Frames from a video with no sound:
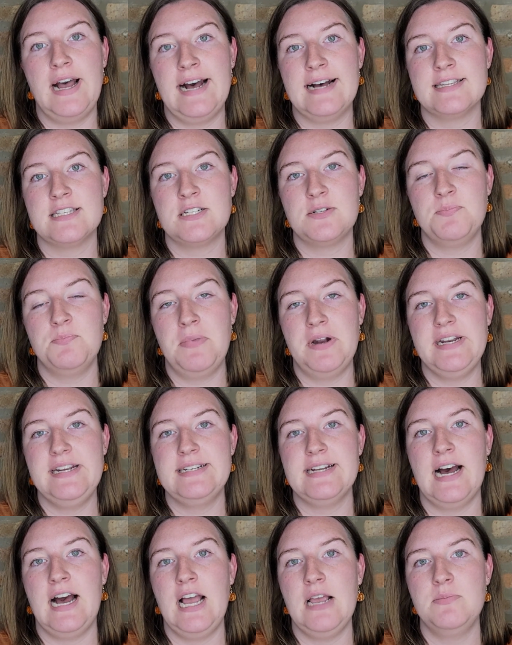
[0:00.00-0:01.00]
asked many
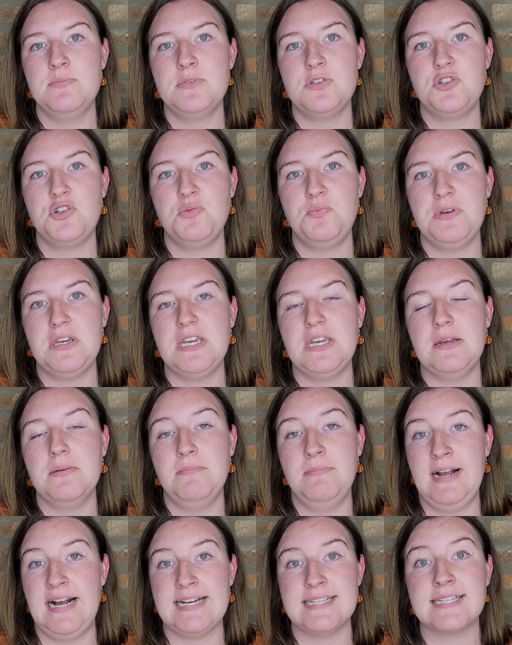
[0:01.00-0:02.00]
times to be
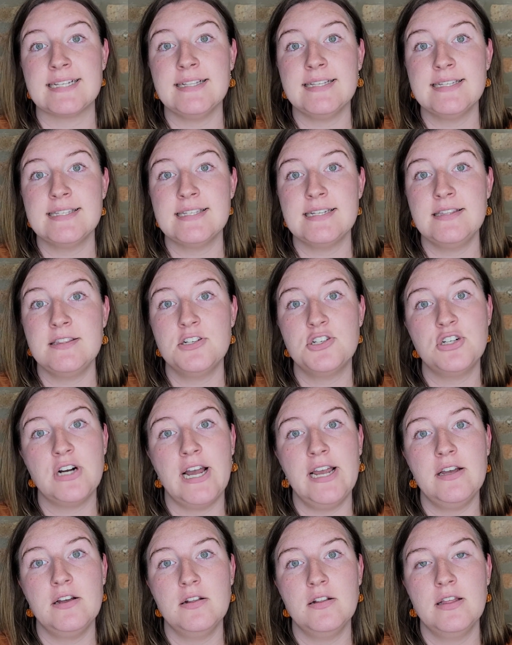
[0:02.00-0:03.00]
maskless in the
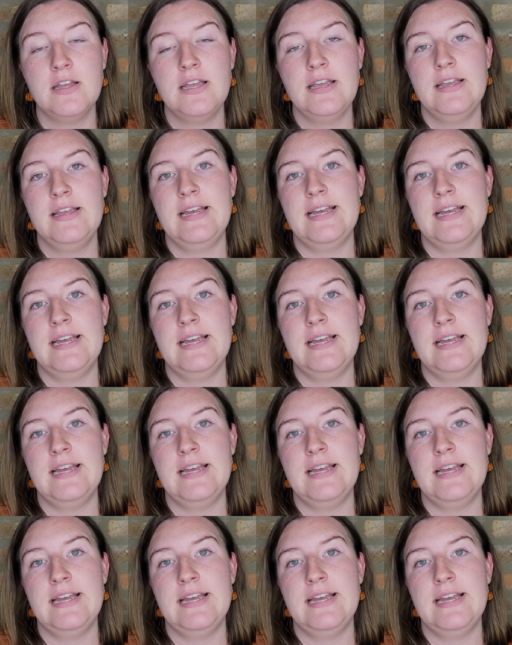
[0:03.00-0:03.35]
trial,